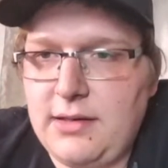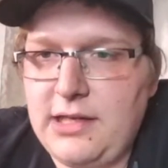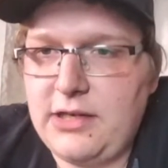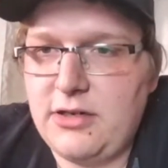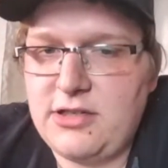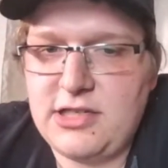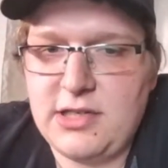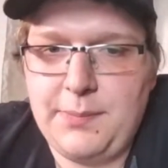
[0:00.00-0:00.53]

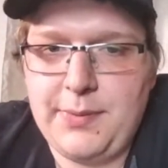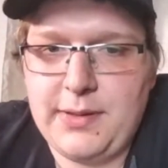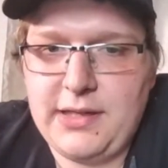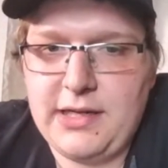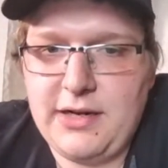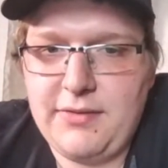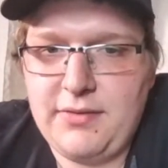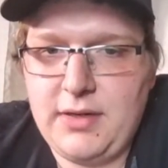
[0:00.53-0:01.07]
Leadership
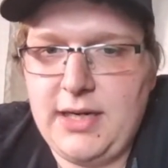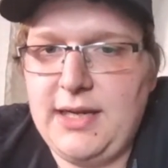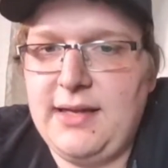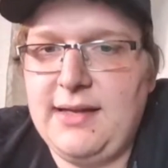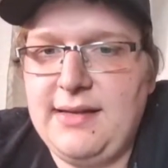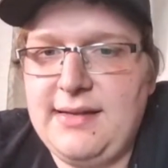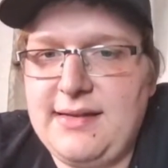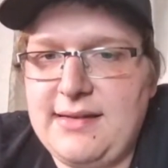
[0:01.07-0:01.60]
and
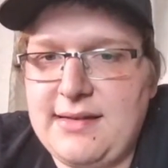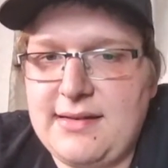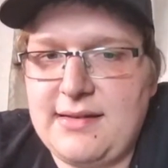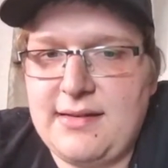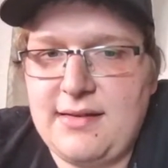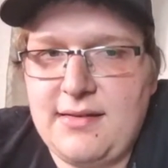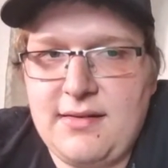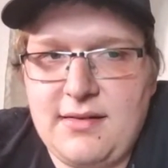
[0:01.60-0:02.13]

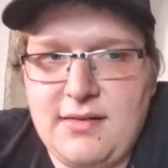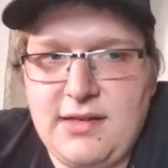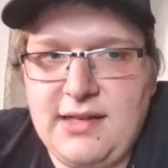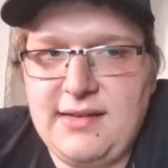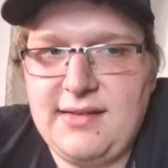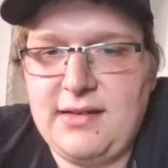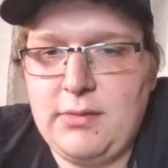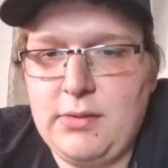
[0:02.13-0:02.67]
governance.
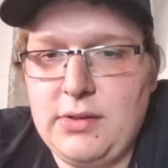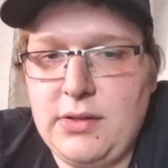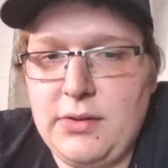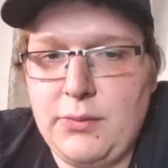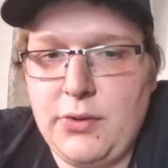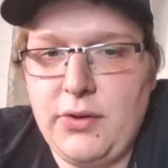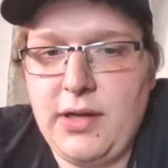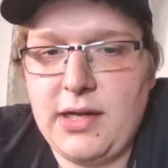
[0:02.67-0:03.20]
You can see we're on
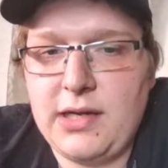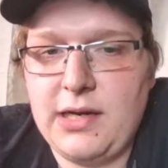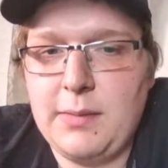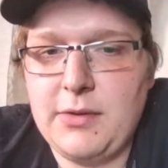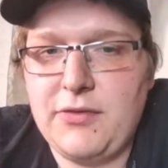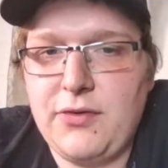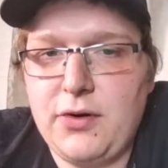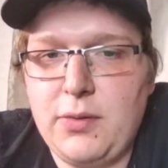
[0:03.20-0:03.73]
the World
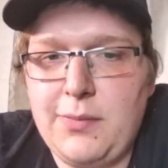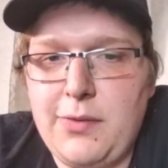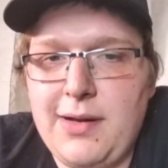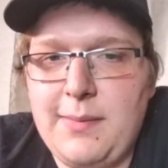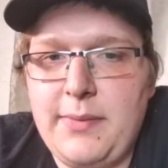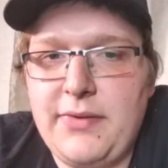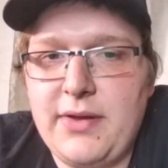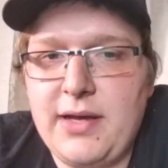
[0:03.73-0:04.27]
Economic Forum
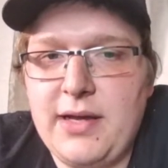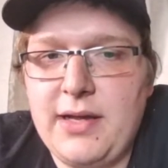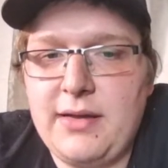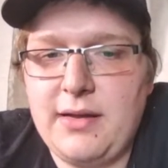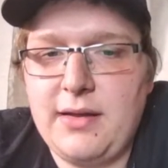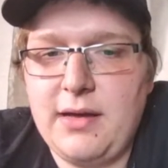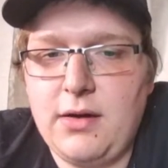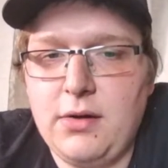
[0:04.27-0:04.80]
website.
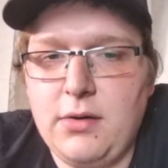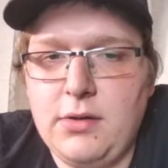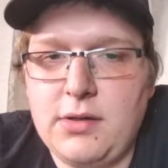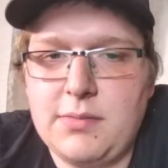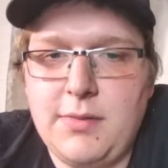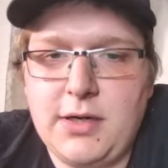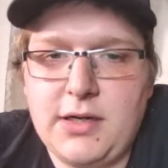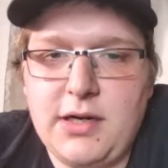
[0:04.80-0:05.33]
Oh,
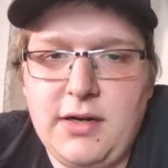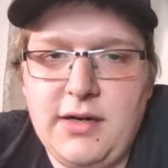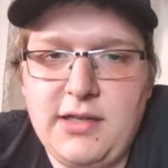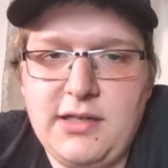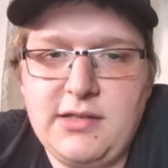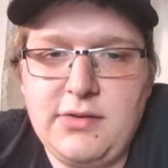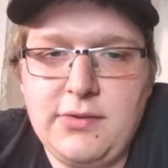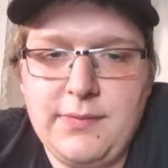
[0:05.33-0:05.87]
look, Mark
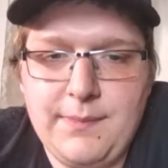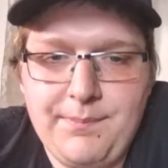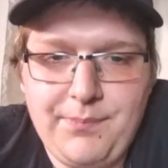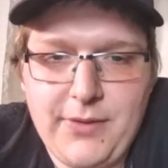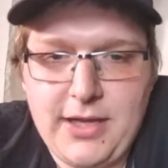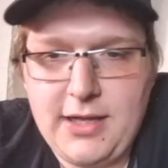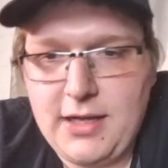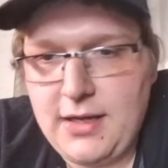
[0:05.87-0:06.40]
Carney too.
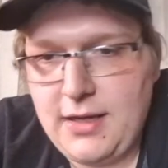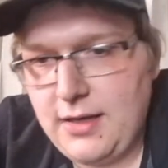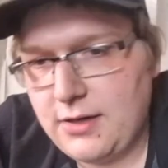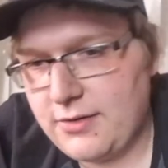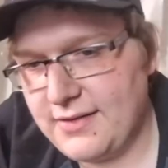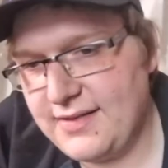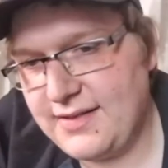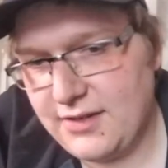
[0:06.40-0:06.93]

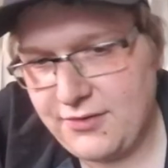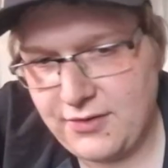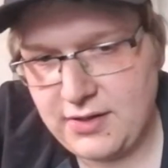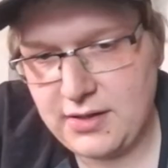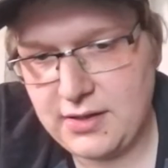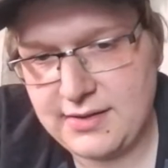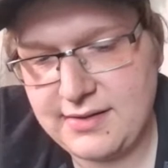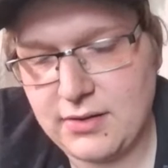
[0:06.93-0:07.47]
Chrystia
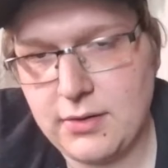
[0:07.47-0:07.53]
Freeland.